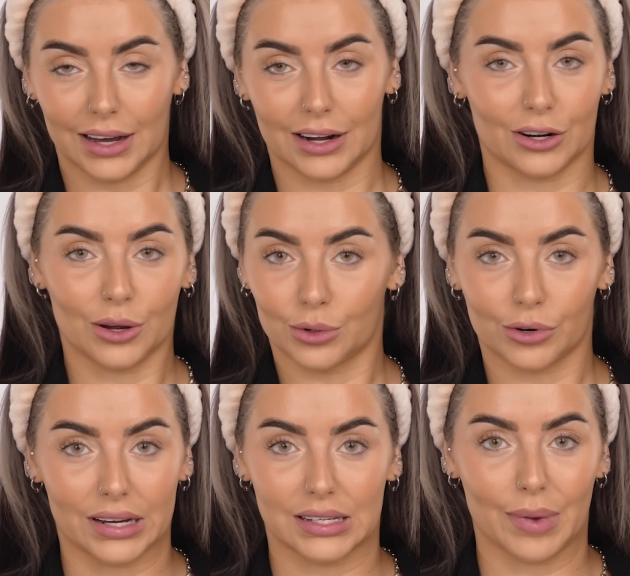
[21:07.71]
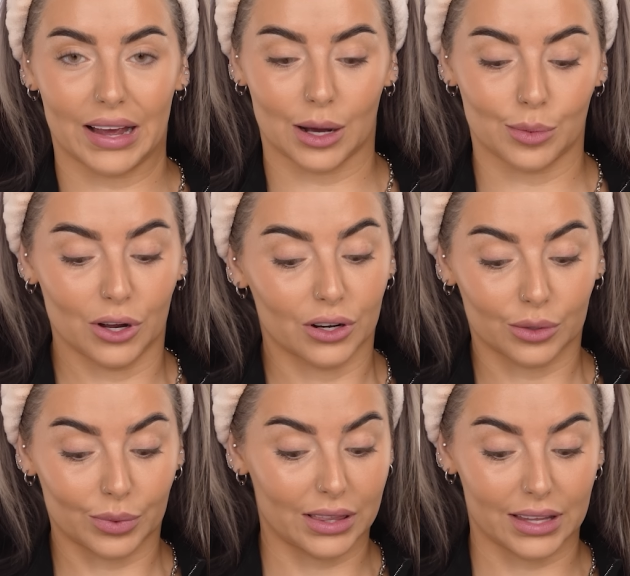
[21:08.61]
I don't know, crazy makeup
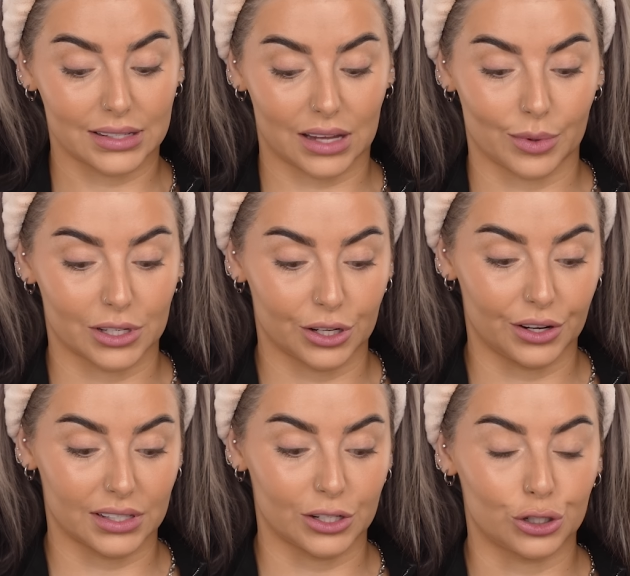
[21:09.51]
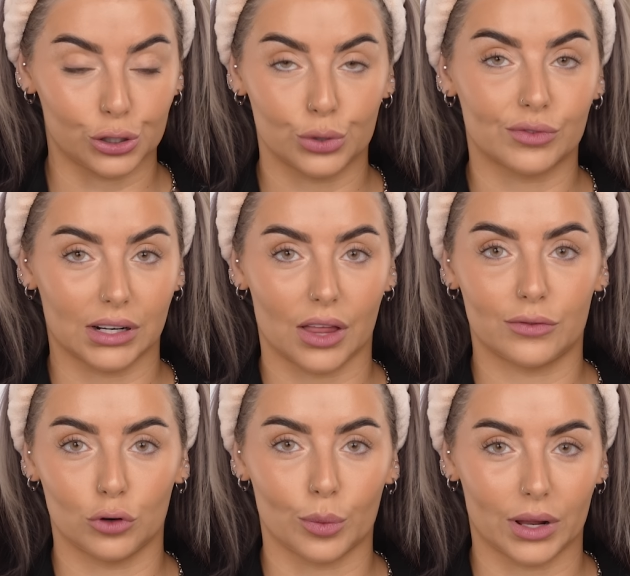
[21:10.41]
look with these coming soon because I do really like the
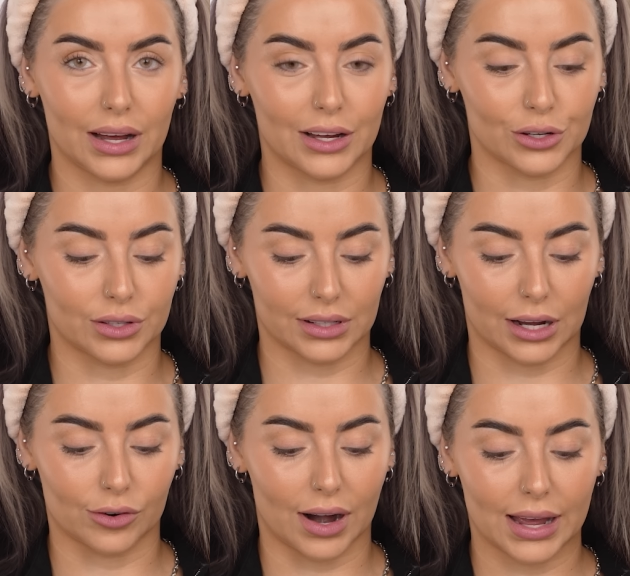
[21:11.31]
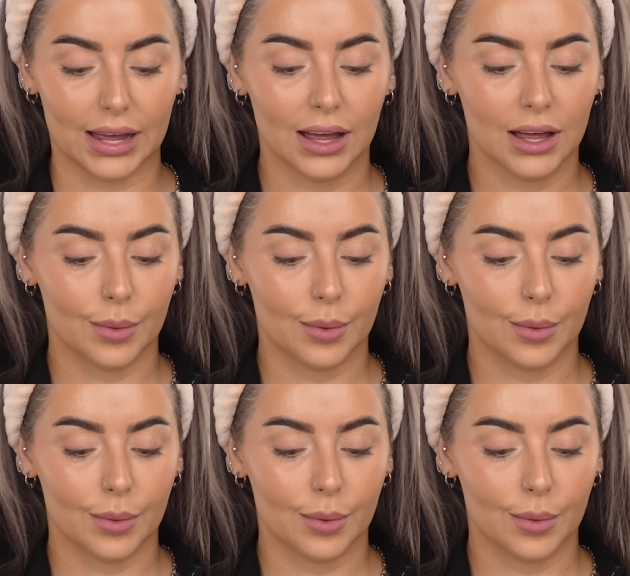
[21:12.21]
formula and I do think they're great.